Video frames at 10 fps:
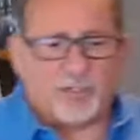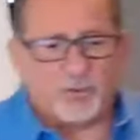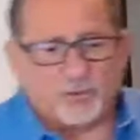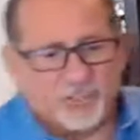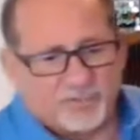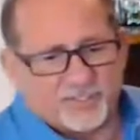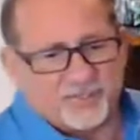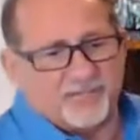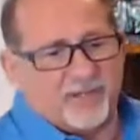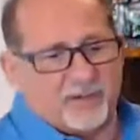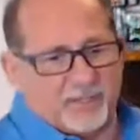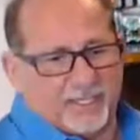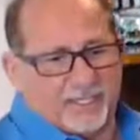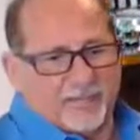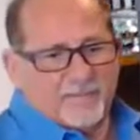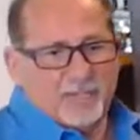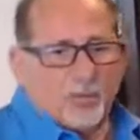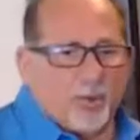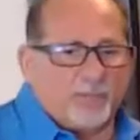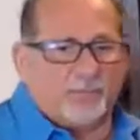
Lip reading: ownership and severity. One